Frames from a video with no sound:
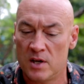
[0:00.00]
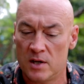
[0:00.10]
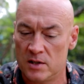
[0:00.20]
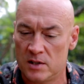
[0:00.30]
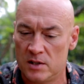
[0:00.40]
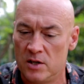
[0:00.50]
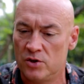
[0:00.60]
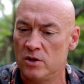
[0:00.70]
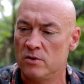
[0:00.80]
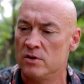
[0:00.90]
they get to see
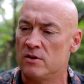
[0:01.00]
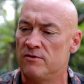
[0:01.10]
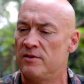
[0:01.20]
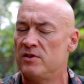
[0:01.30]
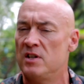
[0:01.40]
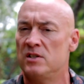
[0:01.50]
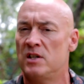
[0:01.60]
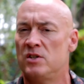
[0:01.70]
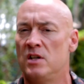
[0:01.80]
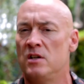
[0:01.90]
students of 15,
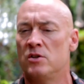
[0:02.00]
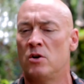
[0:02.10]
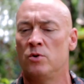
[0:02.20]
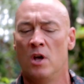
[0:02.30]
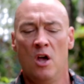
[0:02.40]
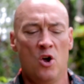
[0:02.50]
16 years old